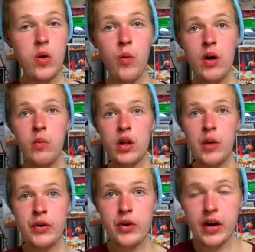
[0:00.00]
Well,
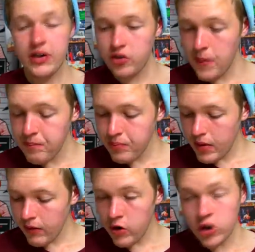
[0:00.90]
there we go, guys.
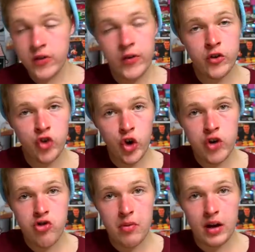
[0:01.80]
Of course, if you
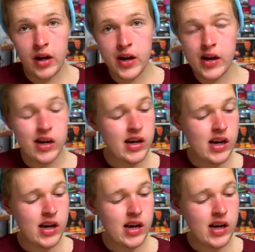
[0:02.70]
enjoyed, drop a like.